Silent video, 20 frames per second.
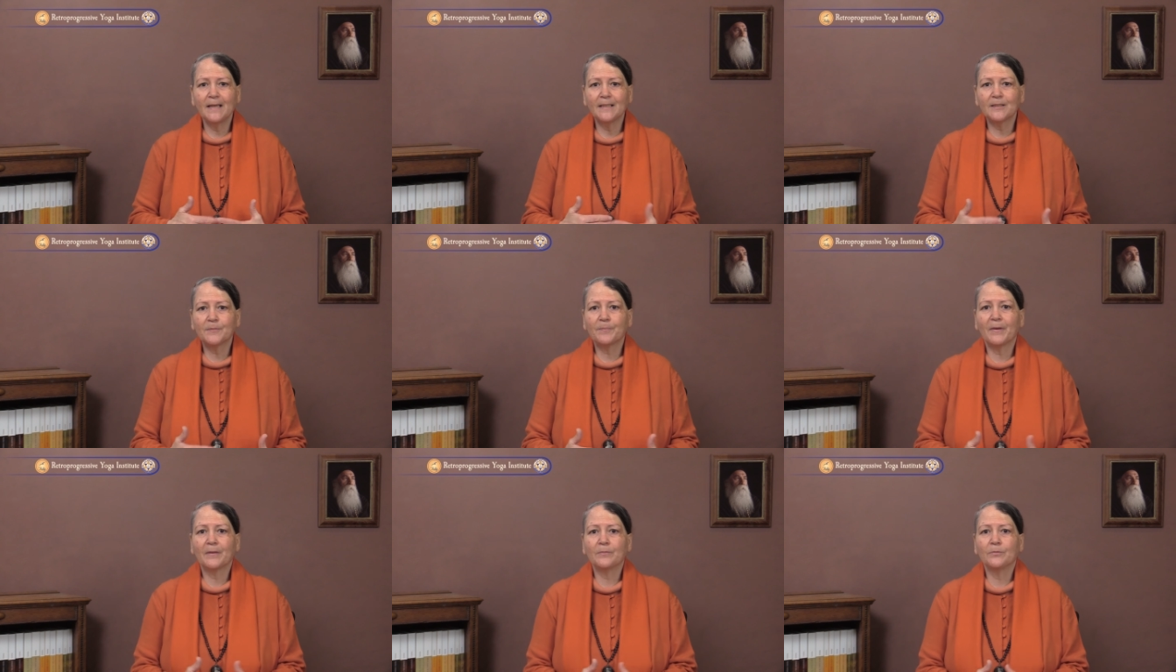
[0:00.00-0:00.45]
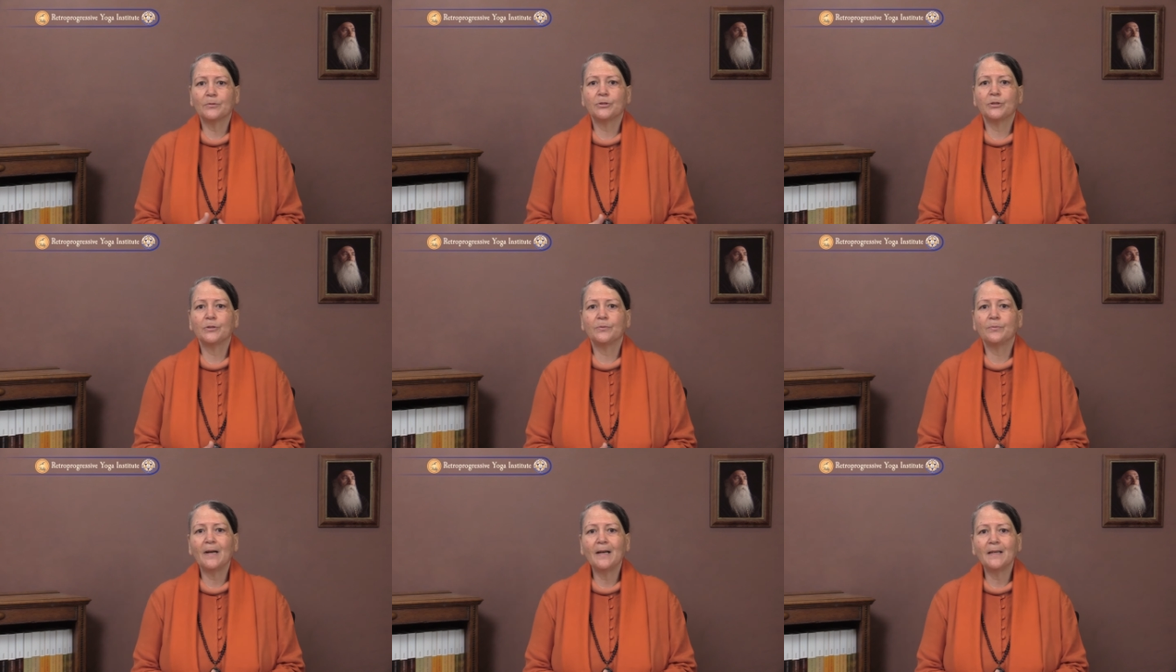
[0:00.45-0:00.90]
as
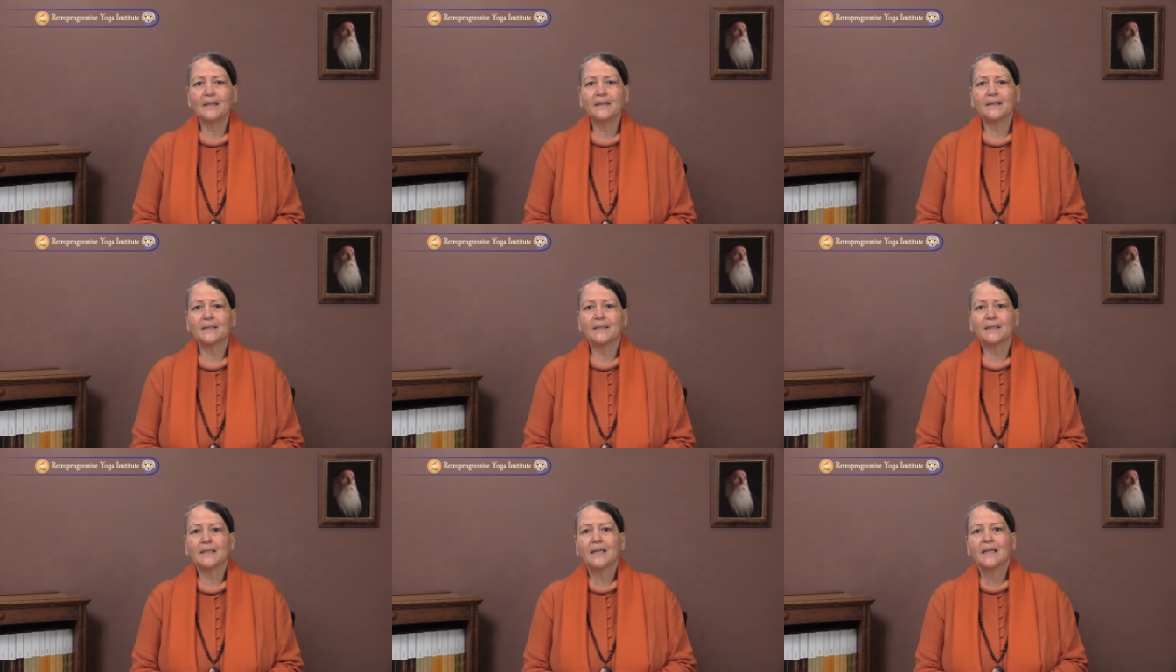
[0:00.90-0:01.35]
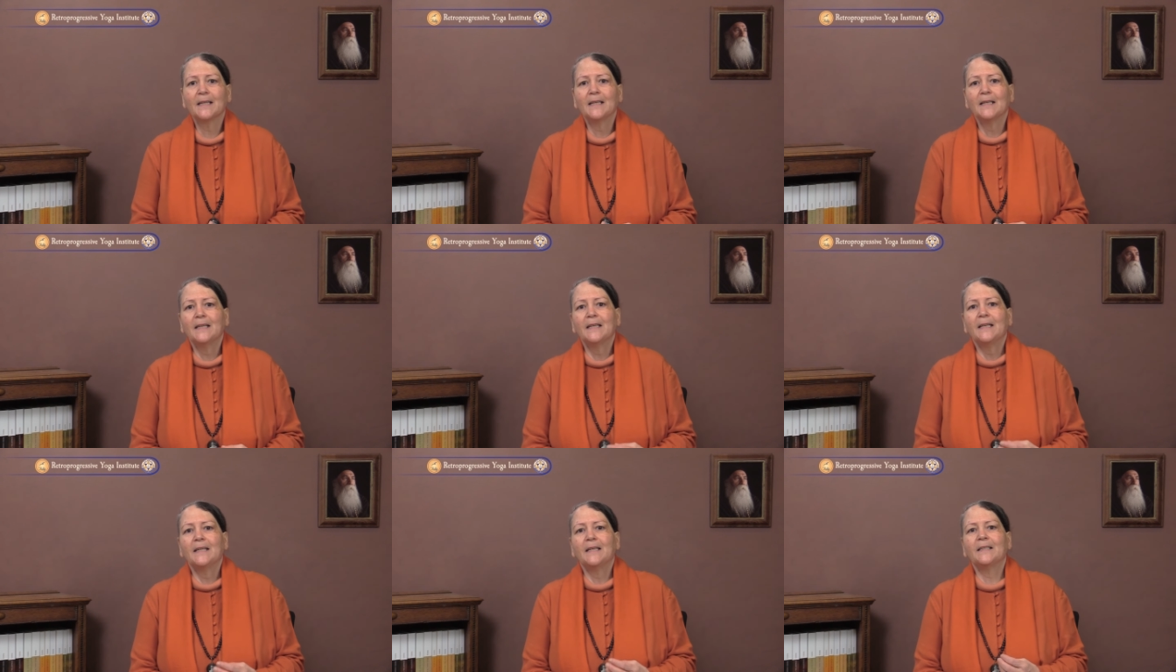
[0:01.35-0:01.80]
Prabhuji writes,
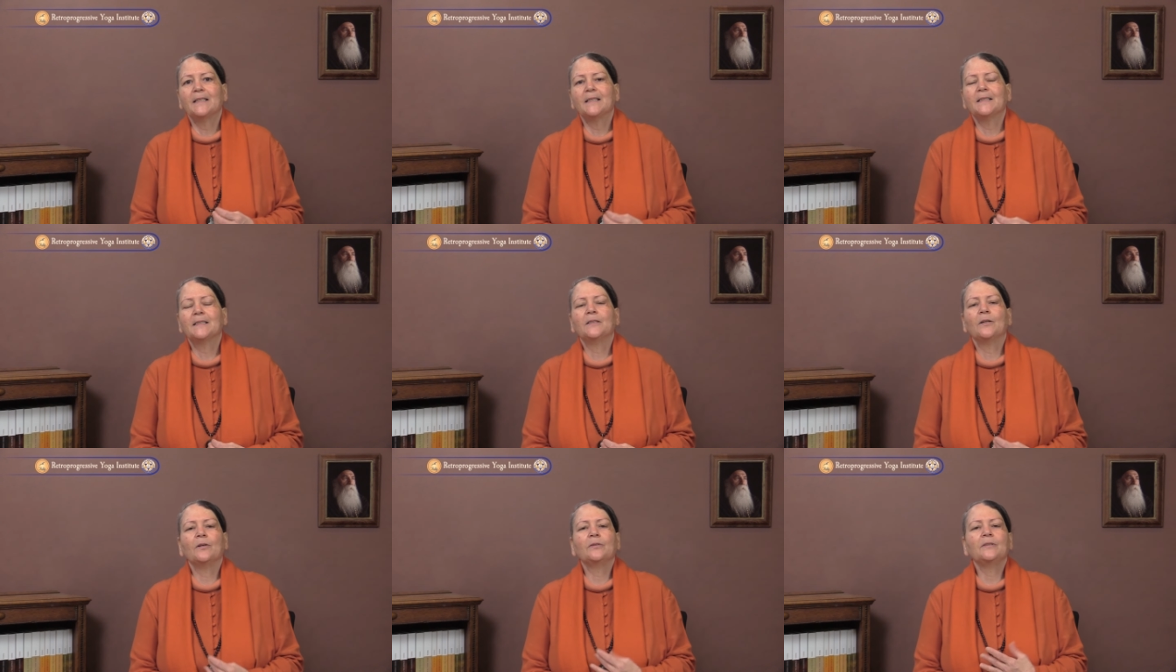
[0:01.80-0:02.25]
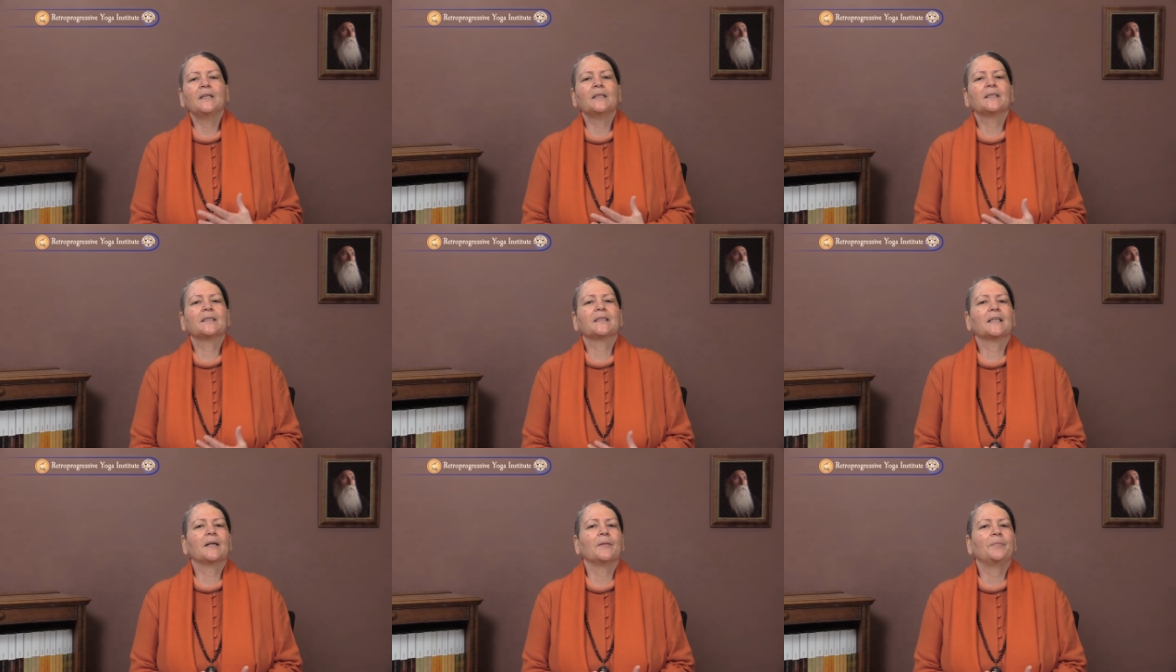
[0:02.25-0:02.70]
it is not
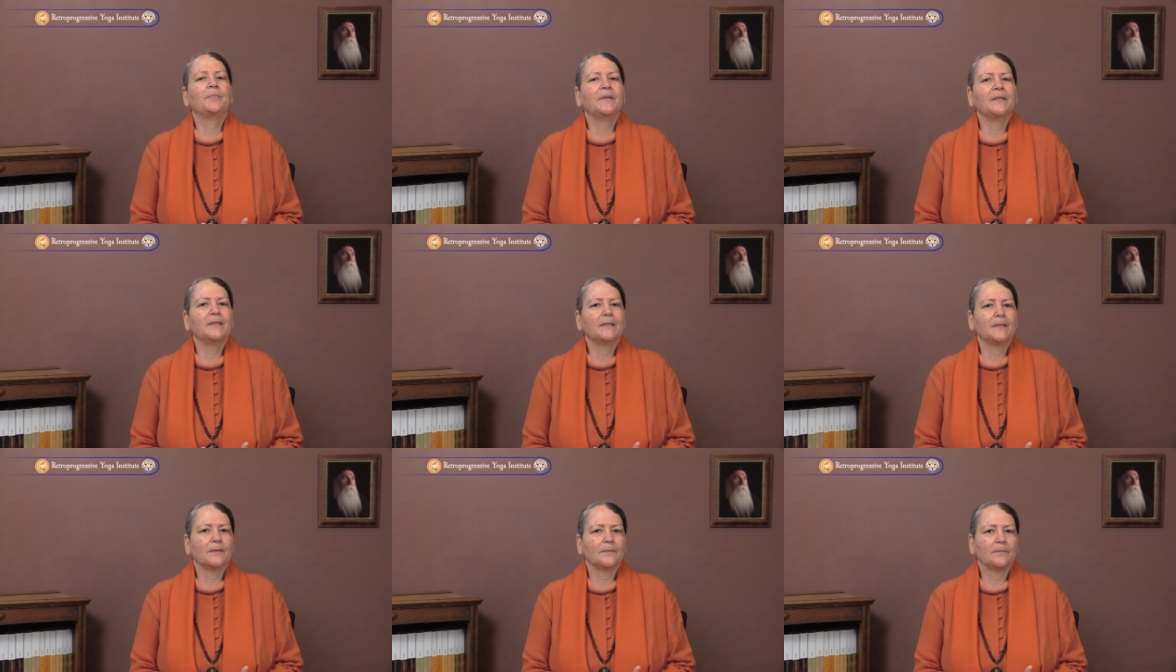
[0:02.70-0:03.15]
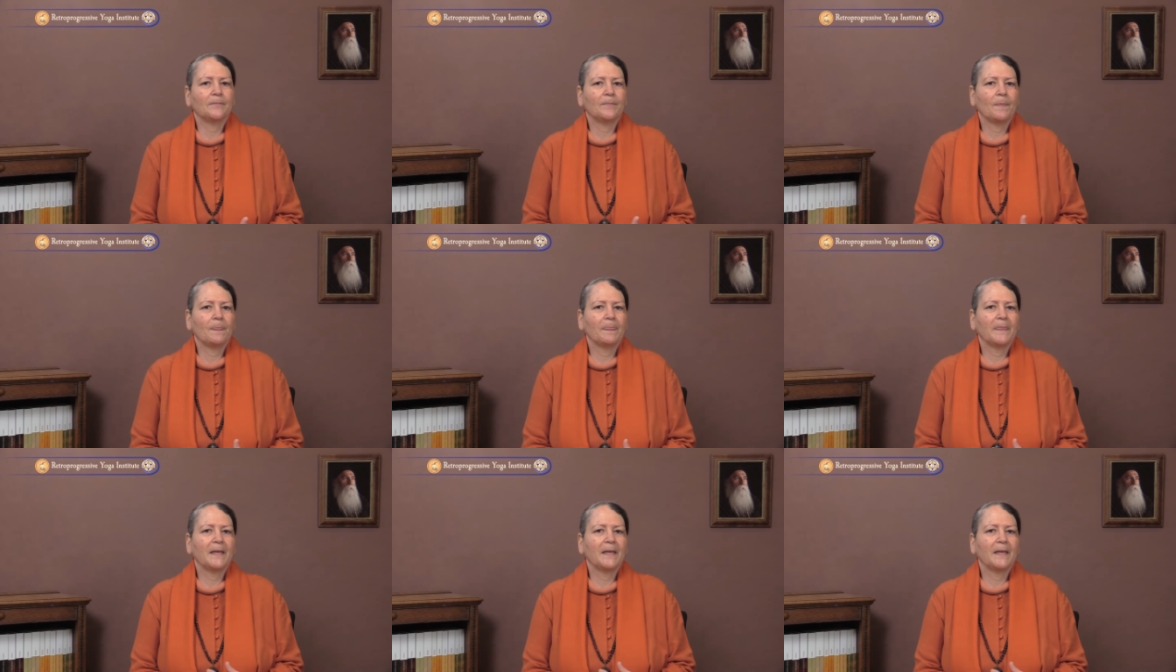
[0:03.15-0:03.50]
escapism,